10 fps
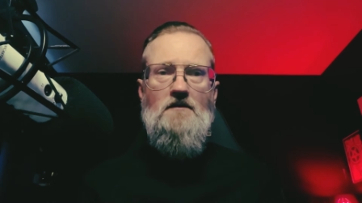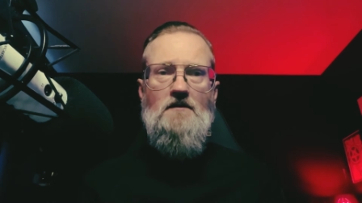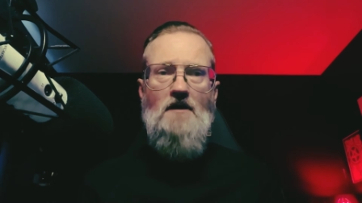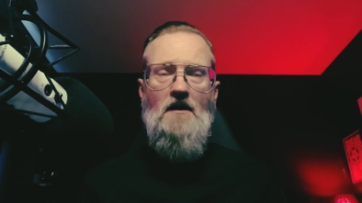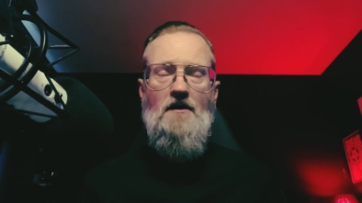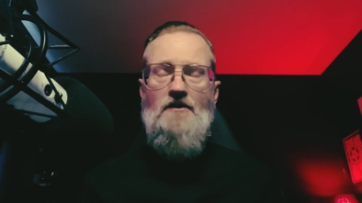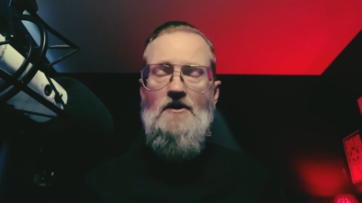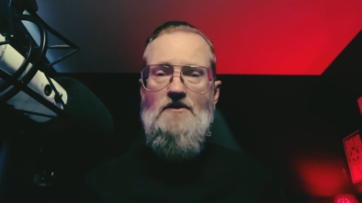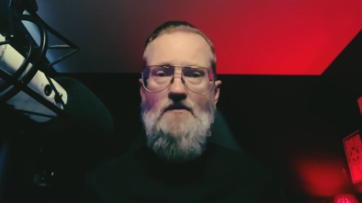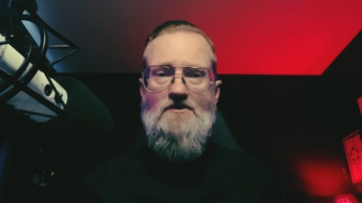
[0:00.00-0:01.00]

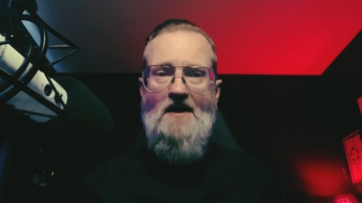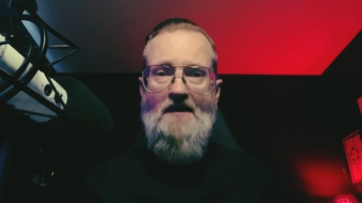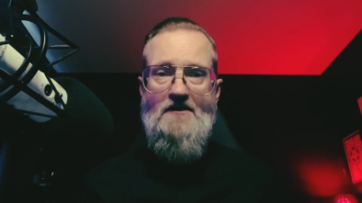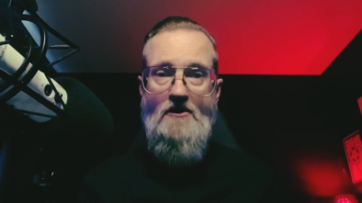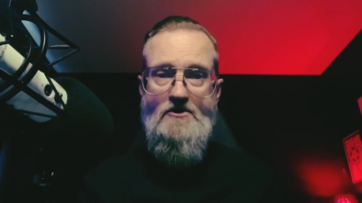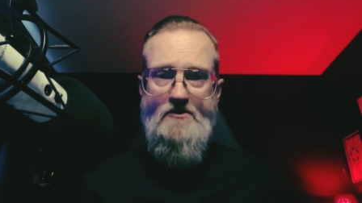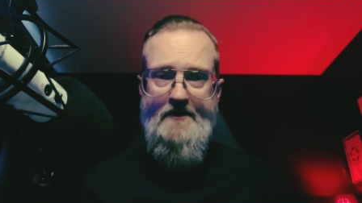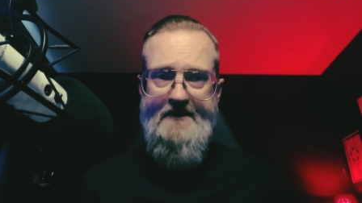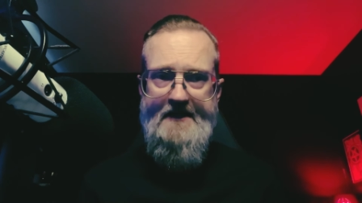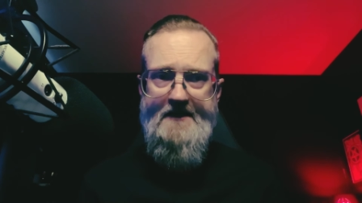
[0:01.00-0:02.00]
uh, I was diagnosed
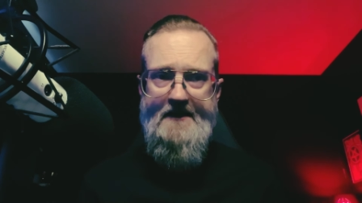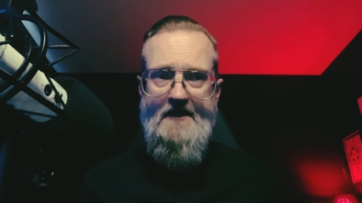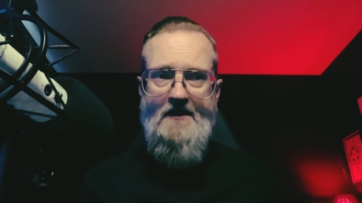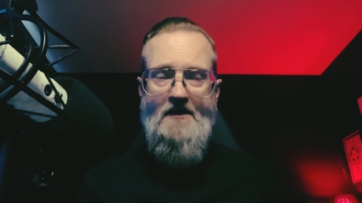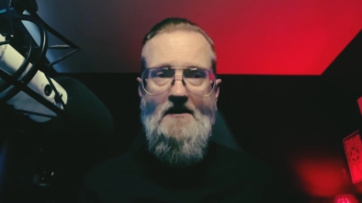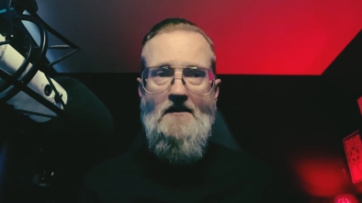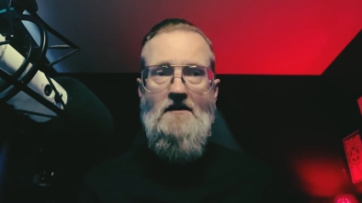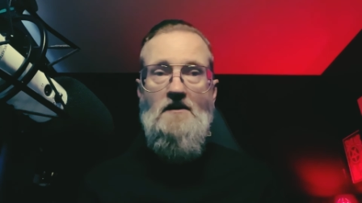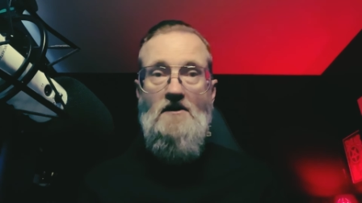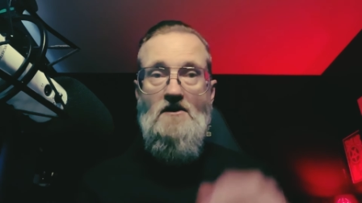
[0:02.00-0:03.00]
with it
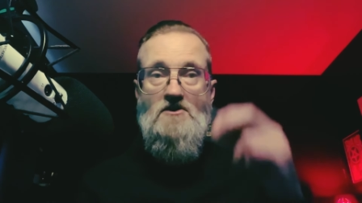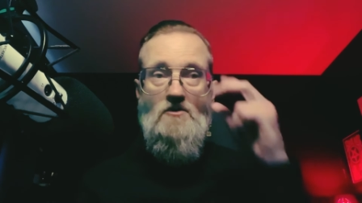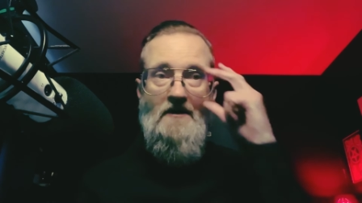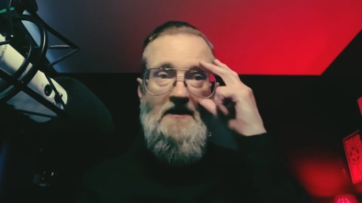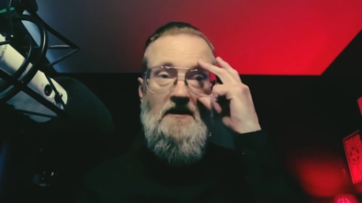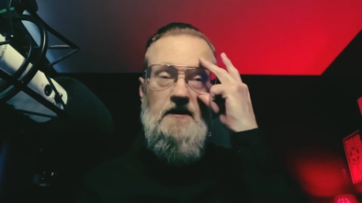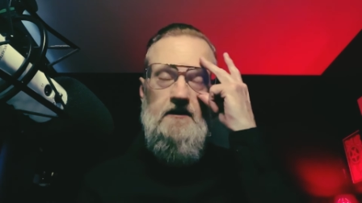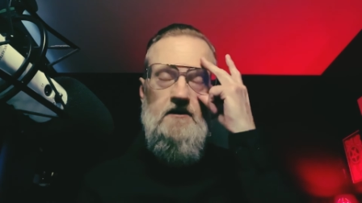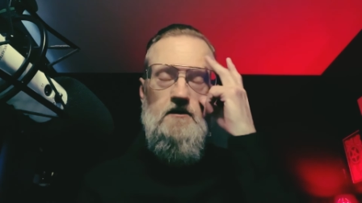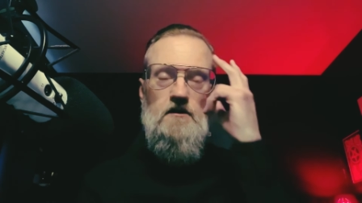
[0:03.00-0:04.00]
in
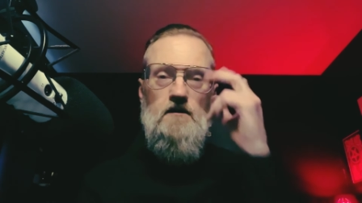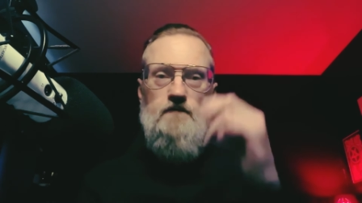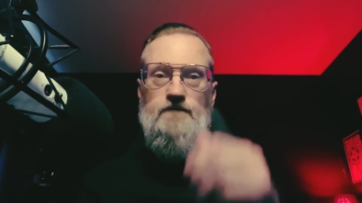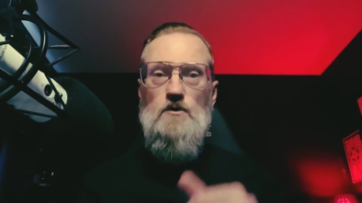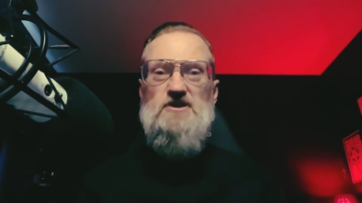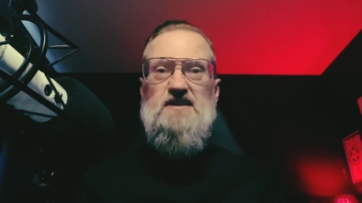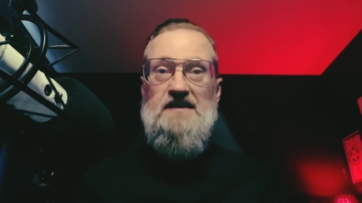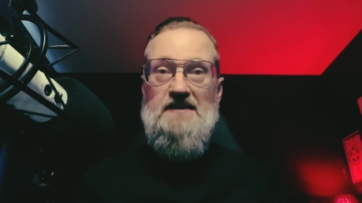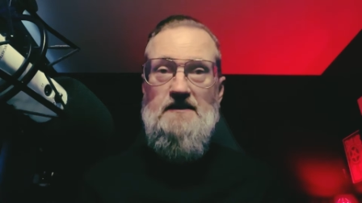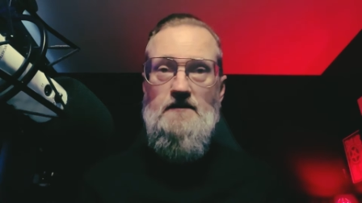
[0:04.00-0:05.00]

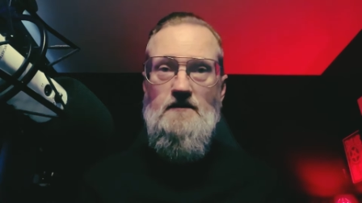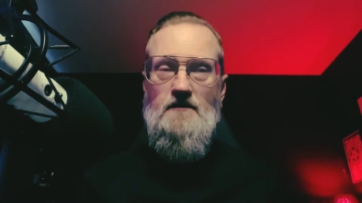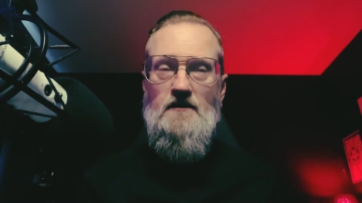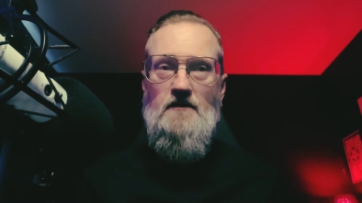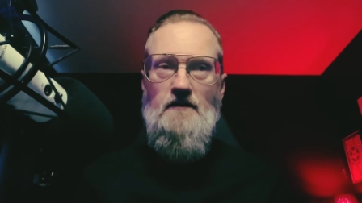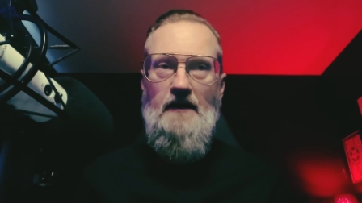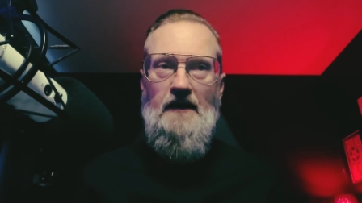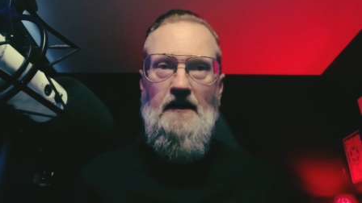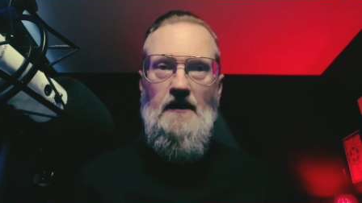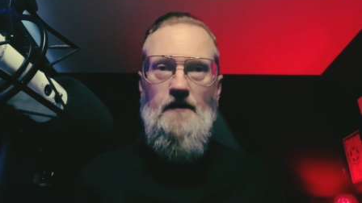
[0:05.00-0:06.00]
2014.
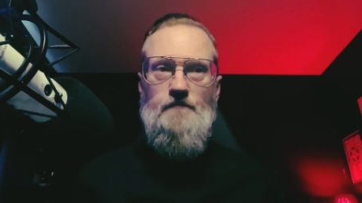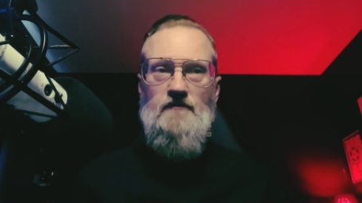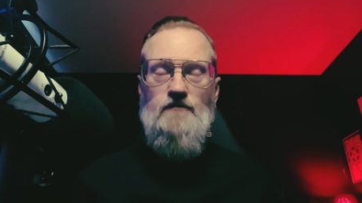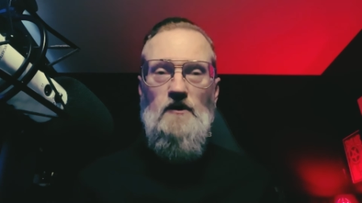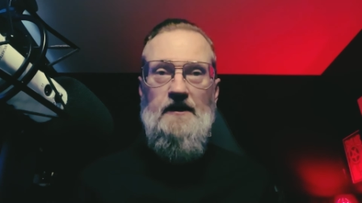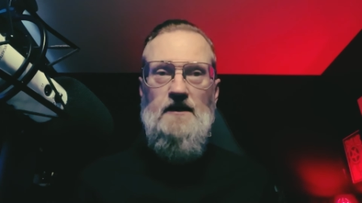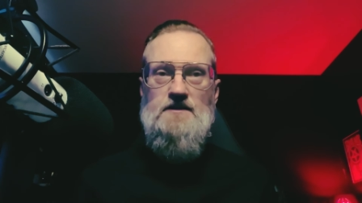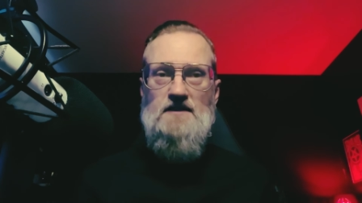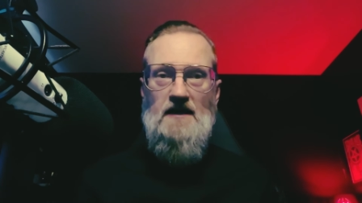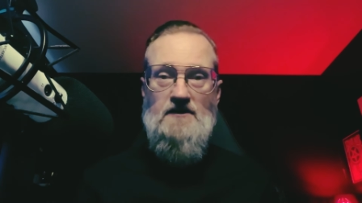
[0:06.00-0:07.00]
And before I got the
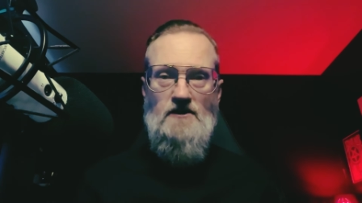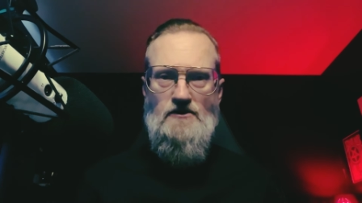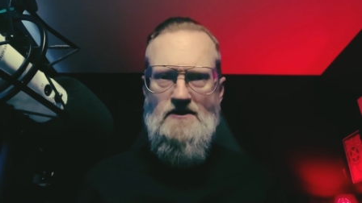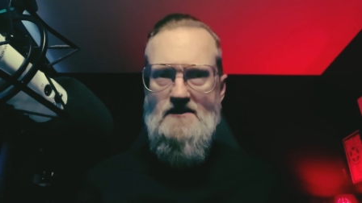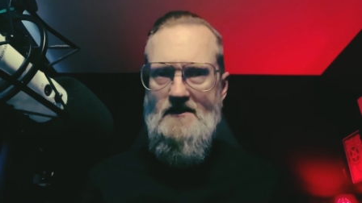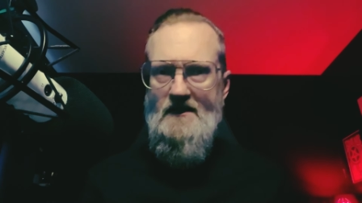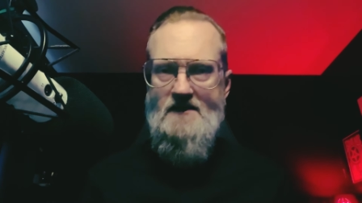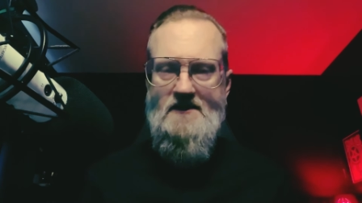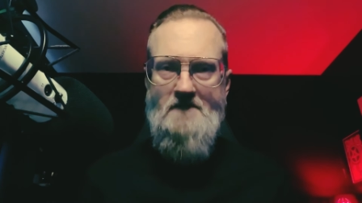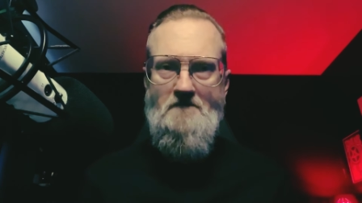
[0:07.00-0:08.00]
diagnosis and
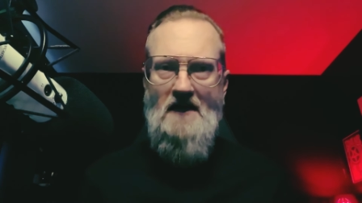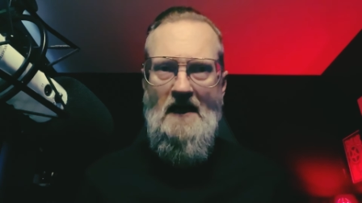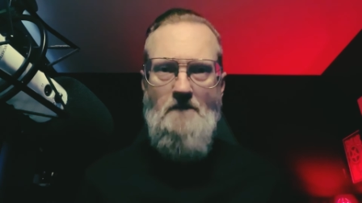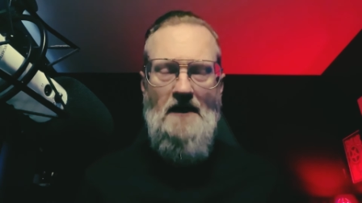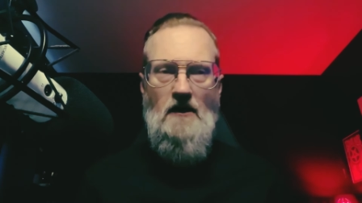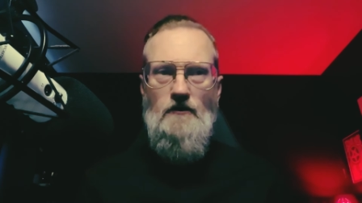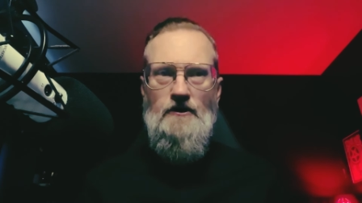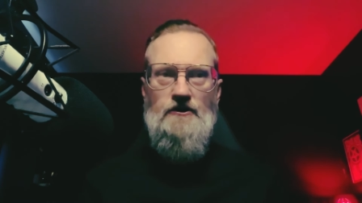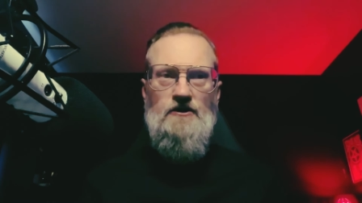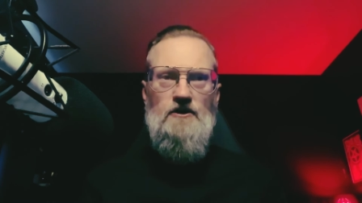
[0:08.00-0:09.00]
got some high powered